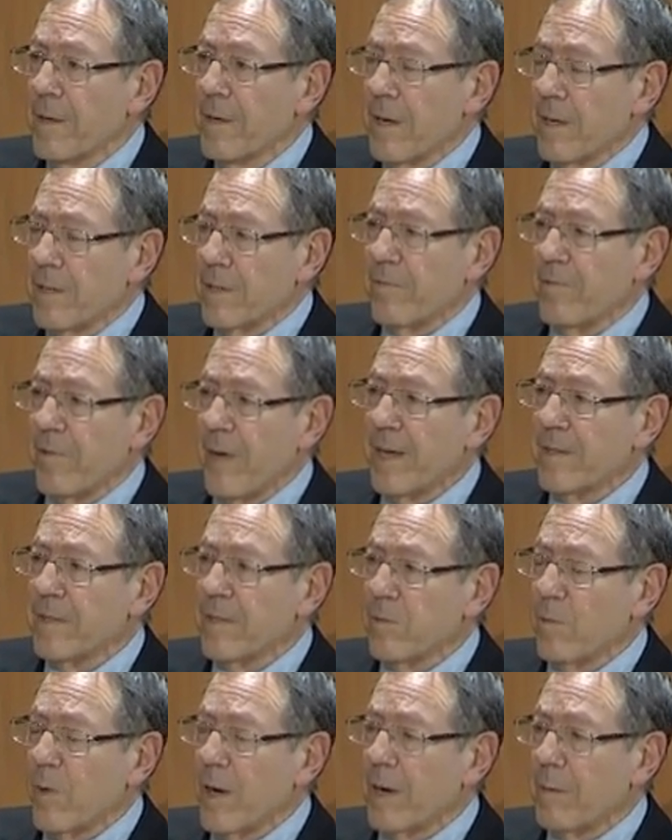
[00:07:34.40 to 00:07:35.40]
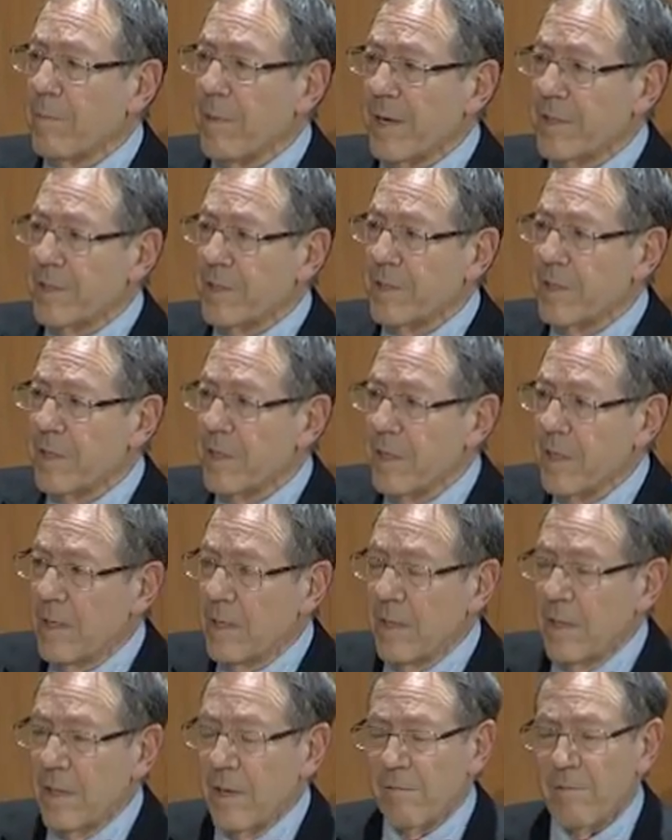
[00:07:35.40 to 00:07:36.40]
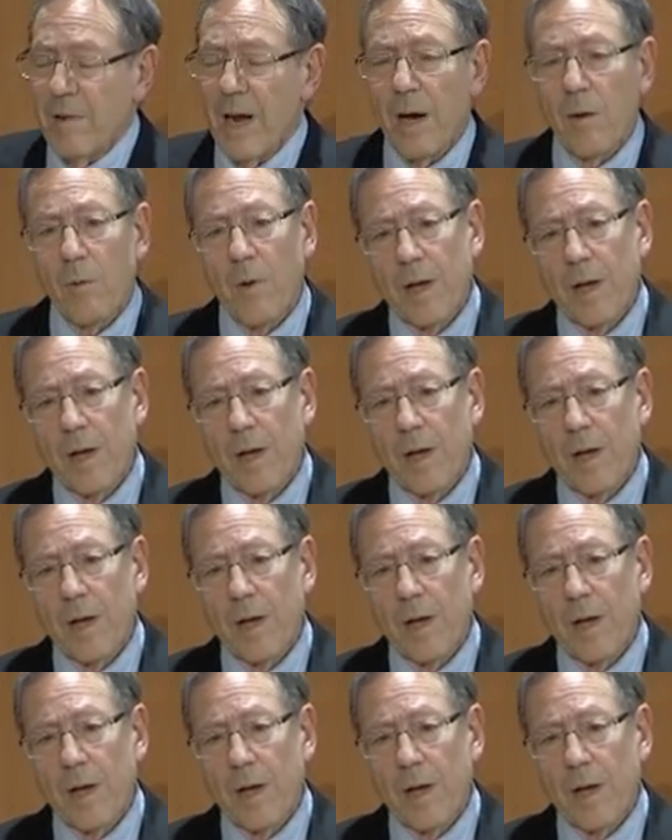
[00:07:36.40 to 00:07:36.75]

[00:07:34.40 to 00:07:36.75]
on the fate and whereabouts of Raoul